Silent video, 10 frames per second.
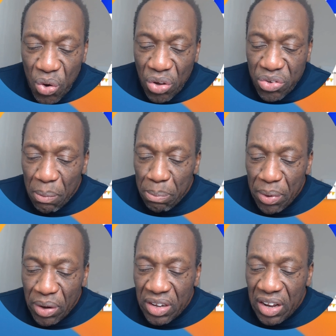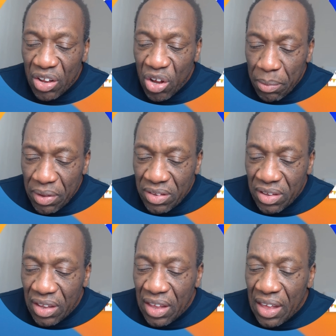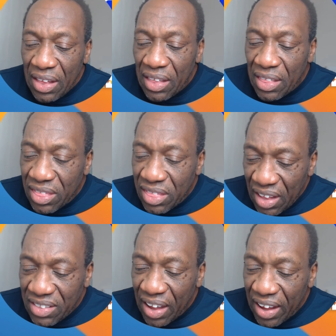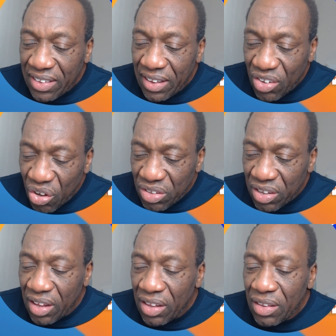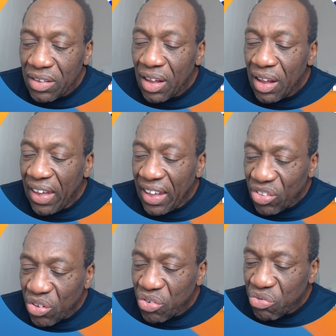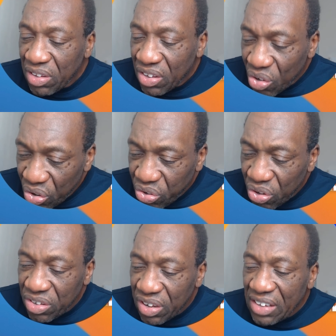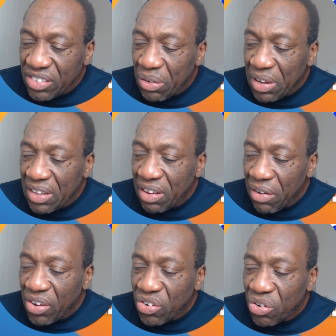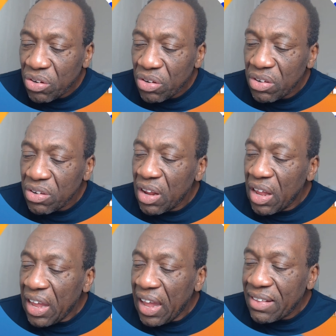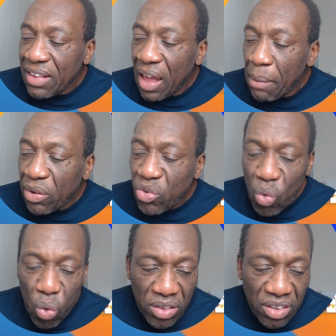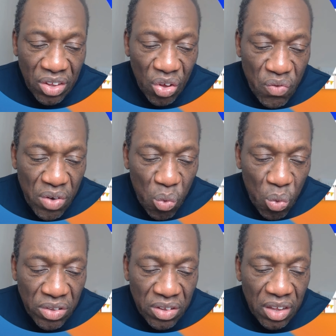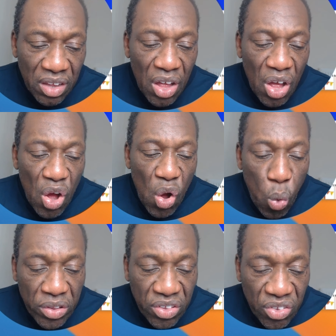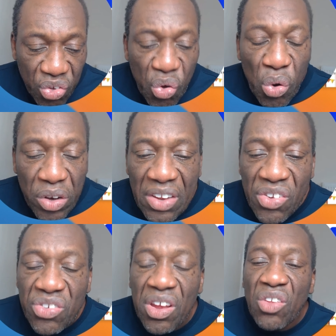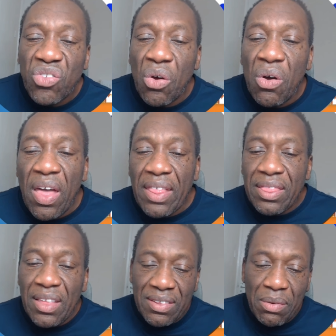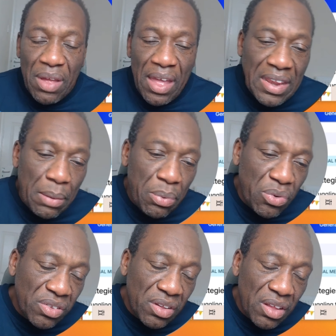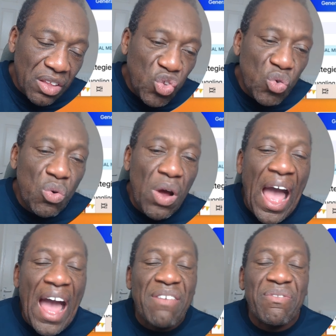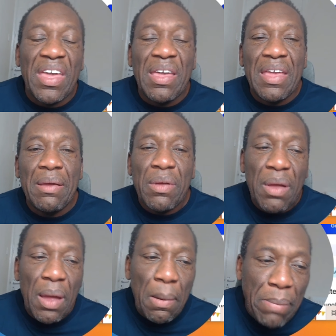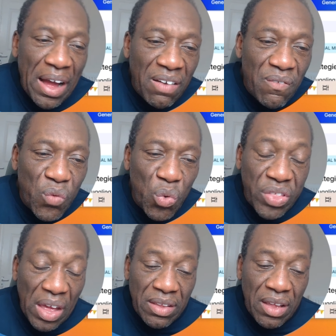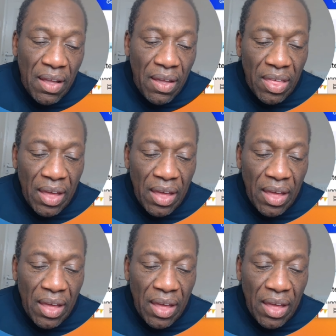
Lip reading: focus on building a community. Think targeted content, industry discussions, and genuine interaction. It's about quality over quantity. What is your niche? So this enables you have a back and forth, and